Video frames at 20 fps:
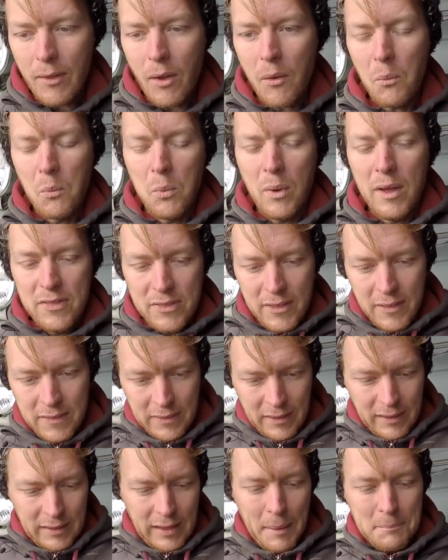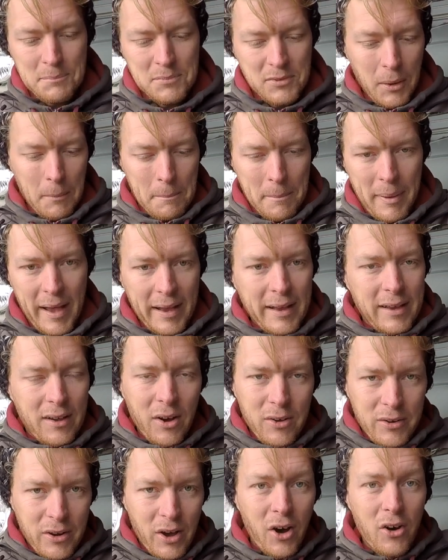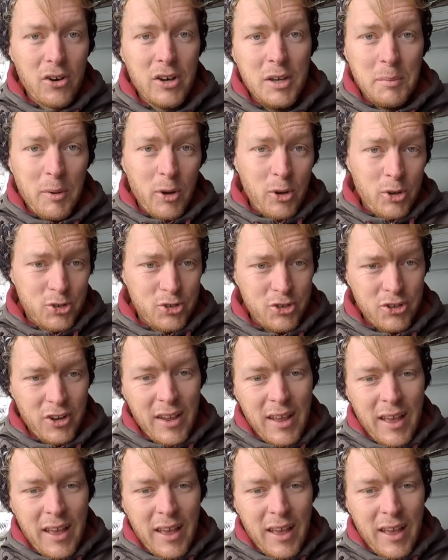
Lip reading: with the laptop bag on a holly bush